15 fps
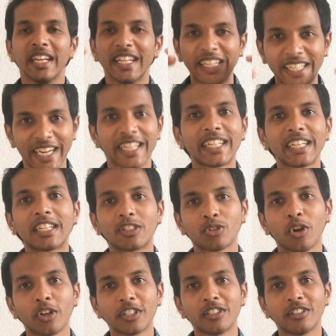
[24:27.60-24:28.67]
Get it
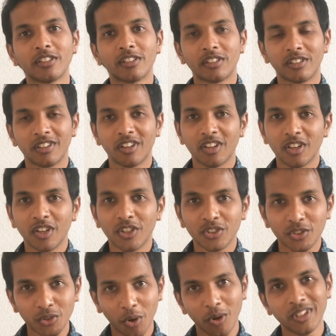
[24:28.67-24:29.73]
sorted.
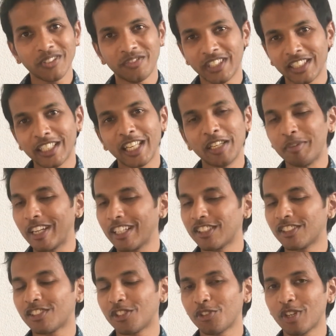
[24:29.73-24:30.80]
Solve the physical
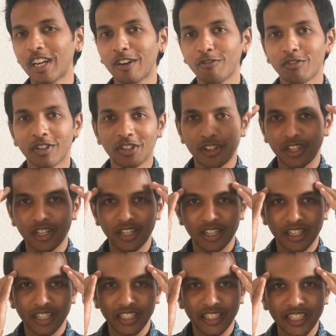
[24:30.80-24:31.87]
limitations that you have.
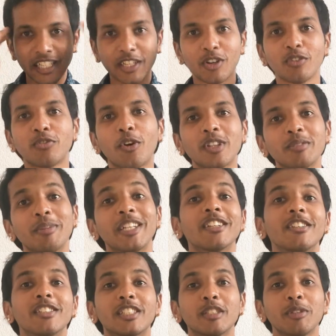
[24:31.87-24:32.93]
Get rid of all the
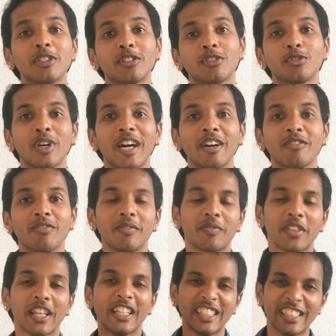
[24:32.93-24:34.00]
mental disturbances you have.
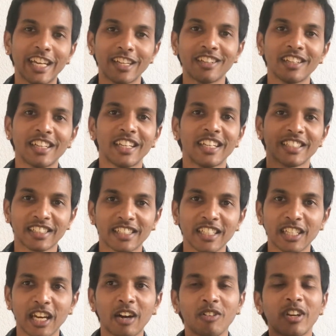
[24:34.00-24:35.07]
Then
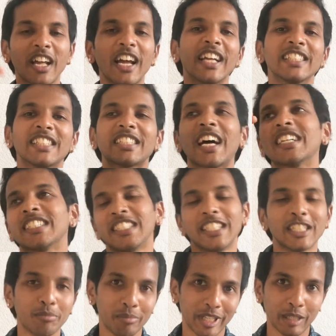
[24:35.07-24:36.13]
sit down and start
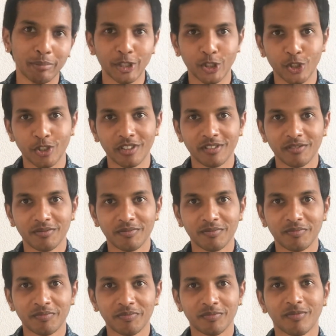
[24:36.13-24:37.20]
seeing the bigger picture.
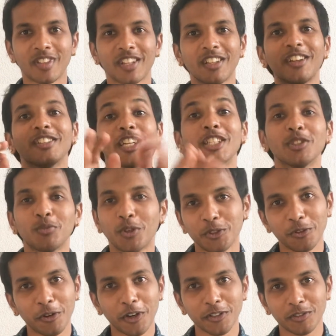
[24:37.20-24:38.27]
That is what
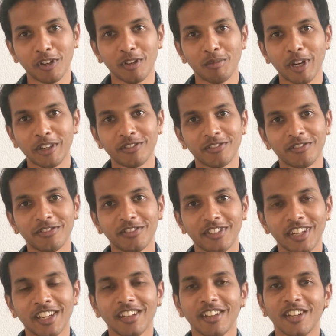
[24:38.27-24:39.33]
yoga is all about.
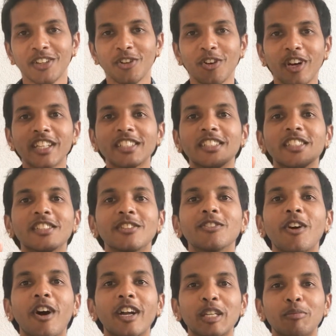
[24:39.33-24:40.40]
Yoga is just
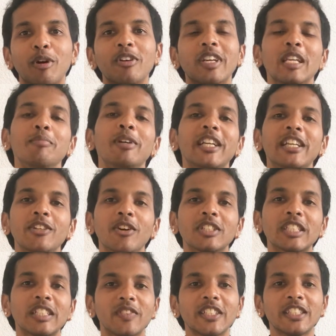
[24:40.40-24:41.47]
not about limiting
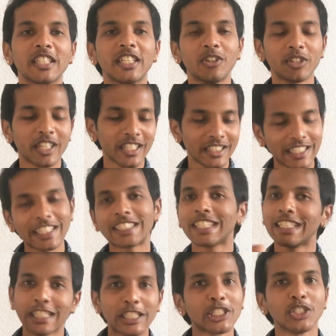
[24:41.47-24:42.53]
yourself and saying, okay, this
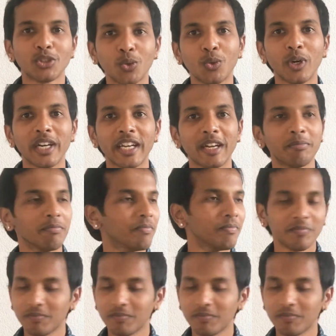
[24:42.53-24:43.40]
and this is who I am.